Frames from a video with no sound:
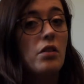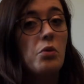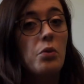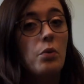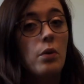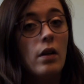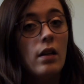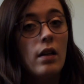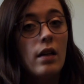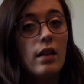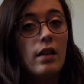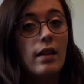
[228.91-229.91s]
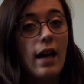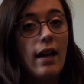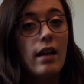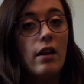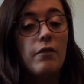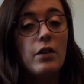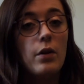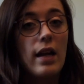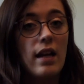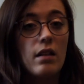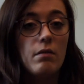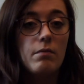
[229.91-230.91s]
to get if you
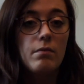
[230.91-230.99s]
can.